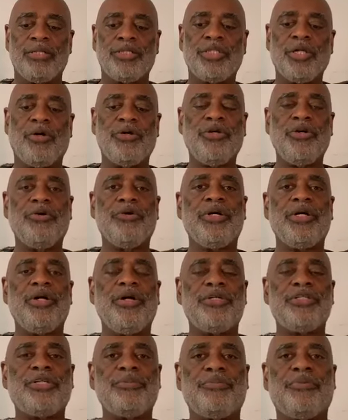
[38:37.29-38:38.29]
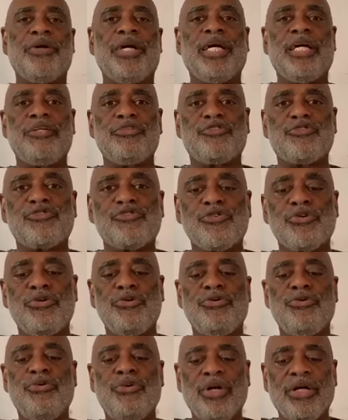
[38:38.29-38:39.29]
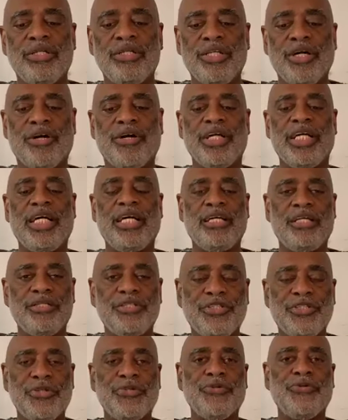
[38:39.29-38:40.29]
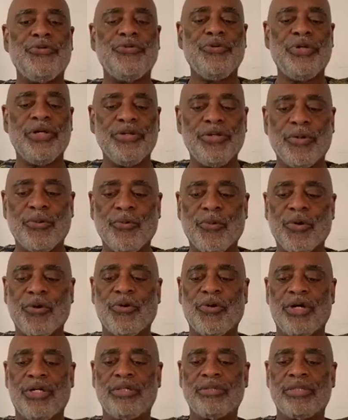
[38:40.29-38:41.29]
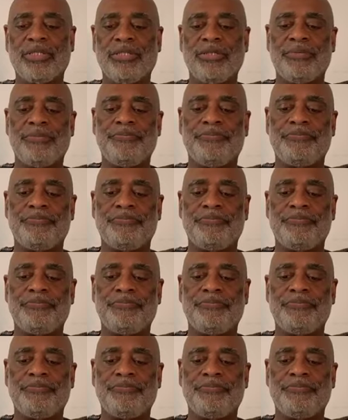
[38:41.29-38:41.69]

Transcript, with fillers: So you're here to bring true learning to the world.